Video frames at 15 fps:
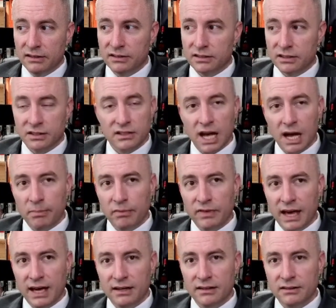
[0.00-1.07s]
to the top of
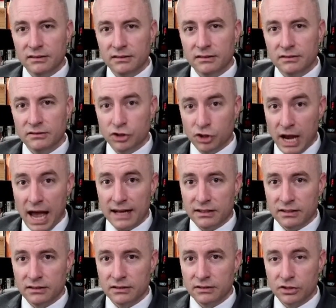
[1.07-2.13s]
that chat,
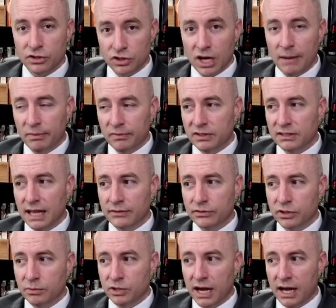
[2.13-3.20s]
to the top of this live
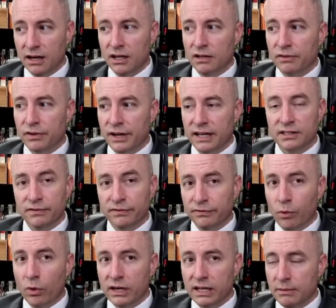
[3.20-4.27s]
stream chat for the next
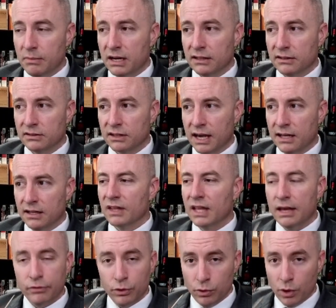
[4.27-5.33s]
40 minutes, okay?
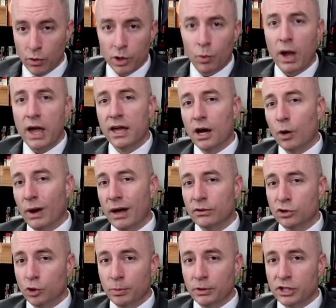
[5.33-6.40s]
If you know your way around
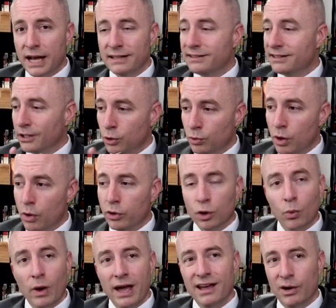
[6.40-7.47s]
super chats, you know your
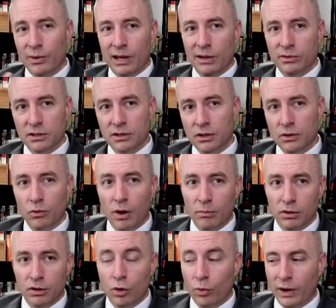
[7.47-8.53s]
way around
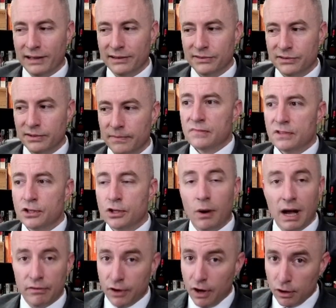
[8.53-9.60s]
Rumble Rants. So
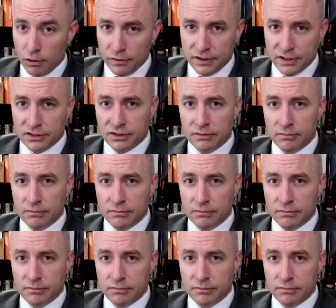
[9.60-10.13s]
I've gone over this